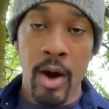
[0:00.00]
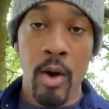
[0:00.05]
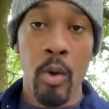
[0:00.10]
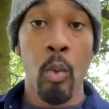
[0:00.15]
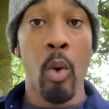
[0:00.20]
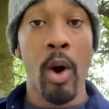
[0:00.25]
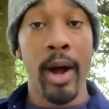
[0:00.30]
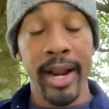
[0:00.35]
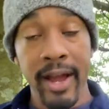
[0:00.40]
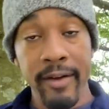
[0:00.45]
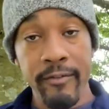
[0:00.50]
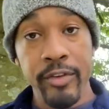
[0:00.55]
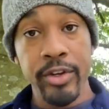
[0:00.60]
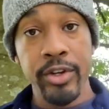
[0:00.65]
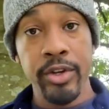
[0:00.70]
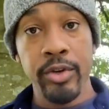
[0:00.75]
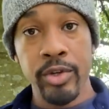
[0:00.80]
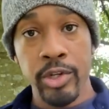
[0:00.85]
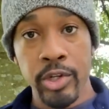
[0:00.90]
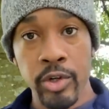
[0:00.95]
Whatever
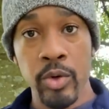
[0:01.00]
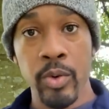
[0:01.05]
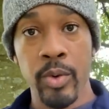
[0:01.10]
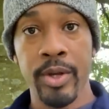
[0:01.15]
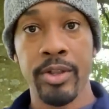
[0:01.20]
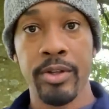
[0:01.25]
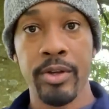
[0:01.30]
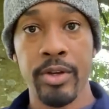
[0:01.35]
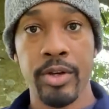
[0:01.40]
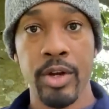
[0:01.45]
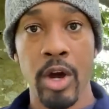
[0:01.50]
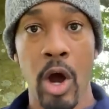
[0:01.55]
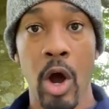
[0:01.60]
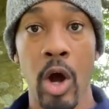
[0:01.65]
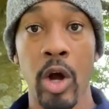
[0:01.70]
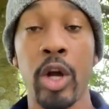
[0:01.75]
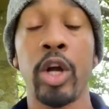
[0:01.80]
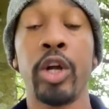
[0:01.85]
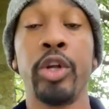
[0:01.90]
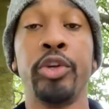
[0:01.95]
you do with your
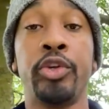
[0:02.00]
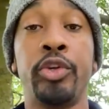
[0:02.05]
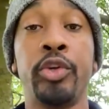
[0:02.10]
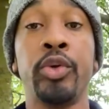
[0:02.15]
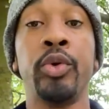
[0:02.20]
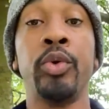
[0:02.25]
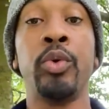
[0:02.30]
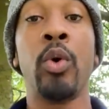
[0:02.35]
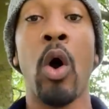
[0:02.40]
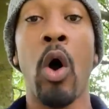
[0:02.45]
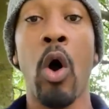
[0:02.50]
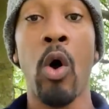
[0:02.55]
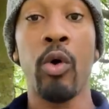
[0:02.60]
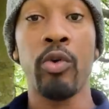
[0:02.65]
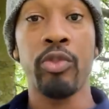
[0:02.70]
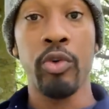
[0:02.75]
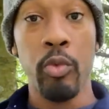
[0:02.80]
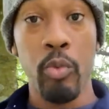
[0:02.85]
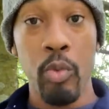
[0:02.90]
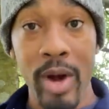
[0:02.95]
dog, do all
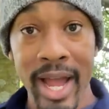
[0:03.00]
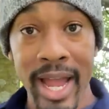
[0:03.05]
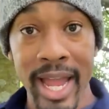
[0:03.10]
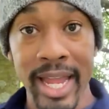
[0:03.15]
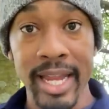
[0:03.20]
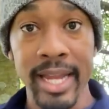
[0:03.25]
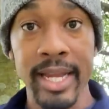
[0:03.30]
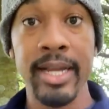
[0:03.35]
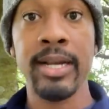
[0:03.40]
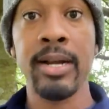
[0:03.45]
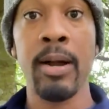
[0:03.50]
the way.